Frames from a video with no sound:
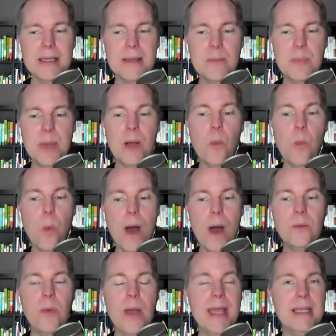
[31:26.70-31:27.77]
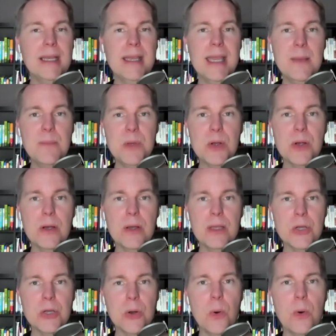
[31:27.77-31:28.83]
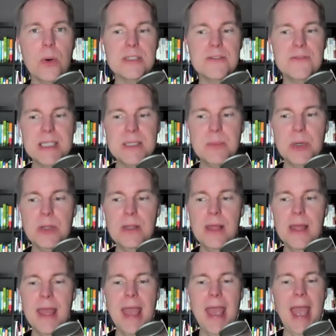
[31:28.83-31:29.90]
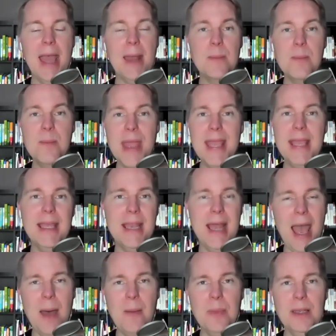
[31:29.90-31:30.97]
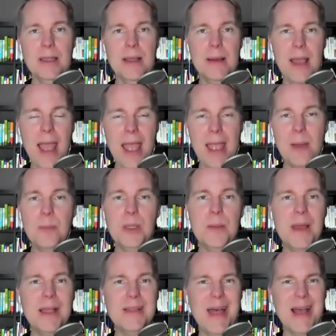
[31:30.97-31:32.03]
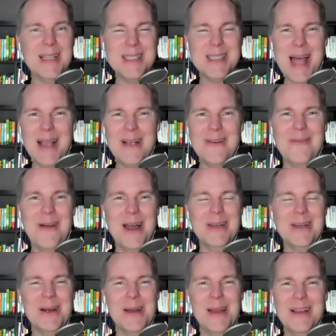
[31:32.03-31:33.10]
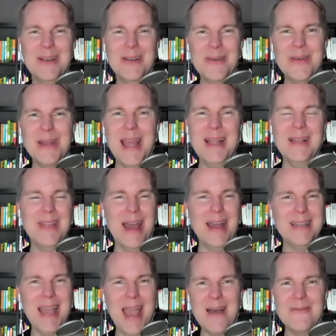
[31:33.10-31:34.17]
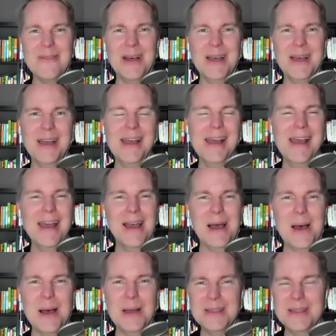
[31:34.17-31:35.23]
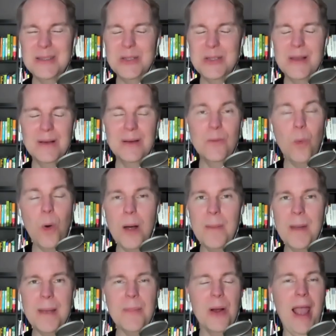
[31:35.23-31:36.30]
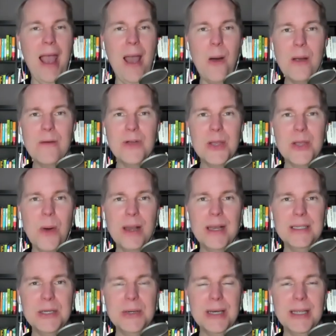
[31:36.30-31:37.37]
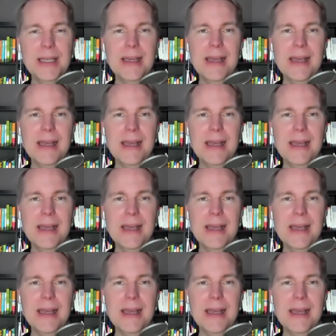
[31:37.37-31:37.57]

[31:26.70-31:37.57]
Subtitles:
Pick one way to keep your goals visible and make it happen. Implement that Slack reminder, create that Canva wallpaper, however you want to do it.